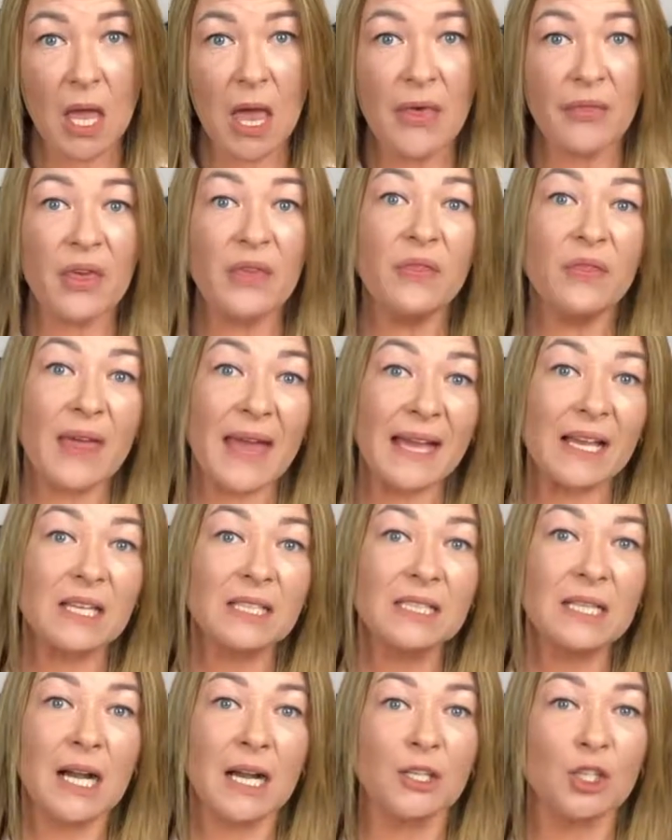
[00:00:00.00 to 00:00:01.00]
then that
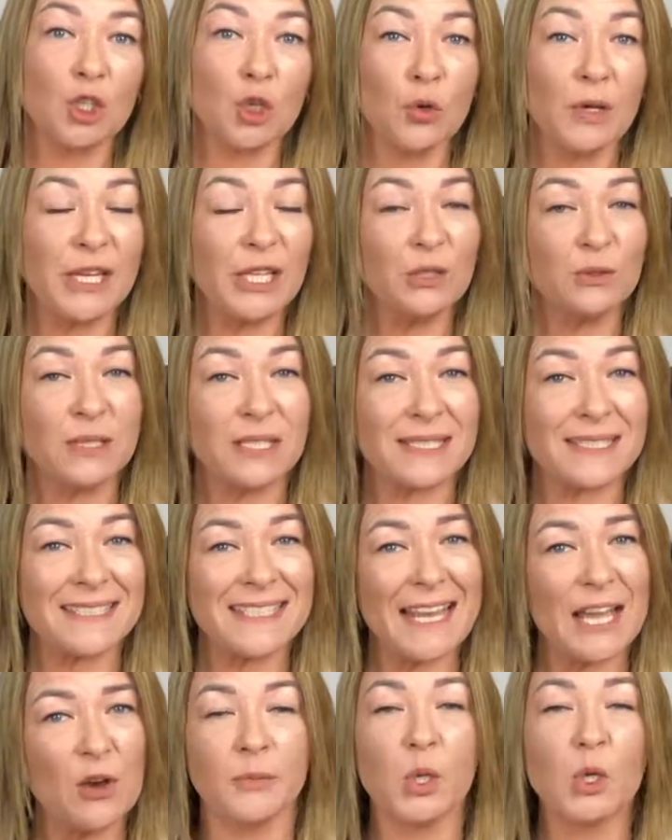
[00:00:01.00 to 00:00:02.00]
can cut your illness
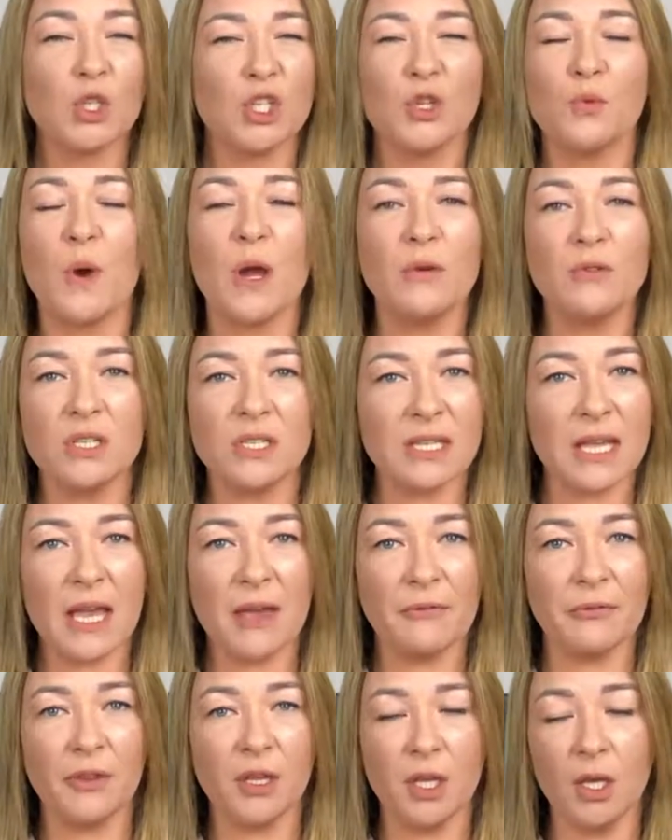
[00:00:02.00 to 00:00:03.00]
down because you won't just
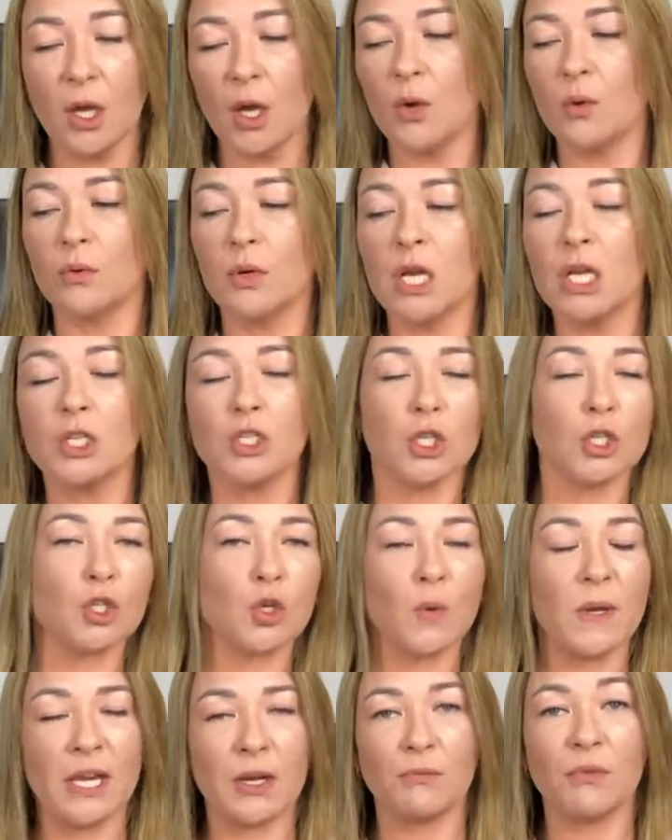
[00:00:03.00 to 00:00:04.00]
have the, oh, just
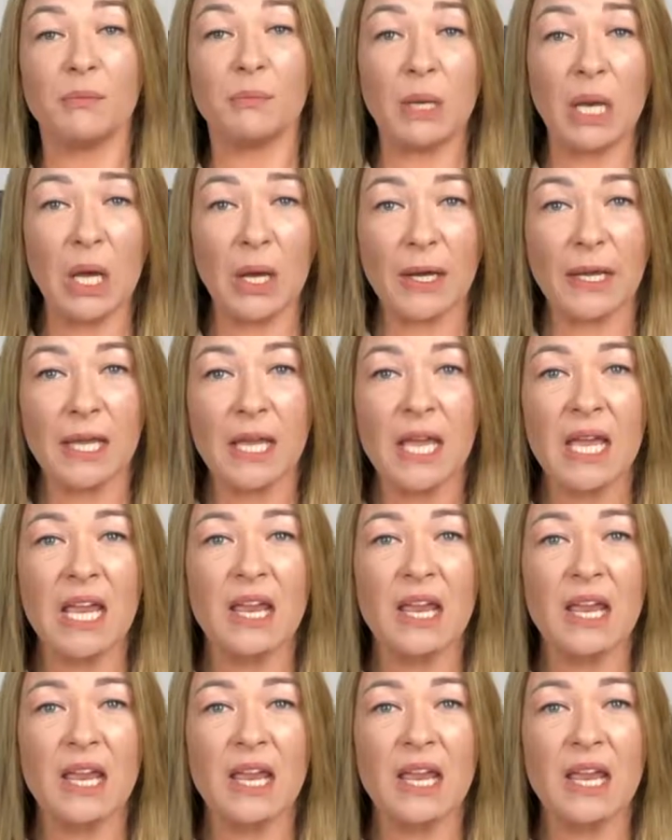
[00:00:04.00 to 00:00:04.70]
quick reply.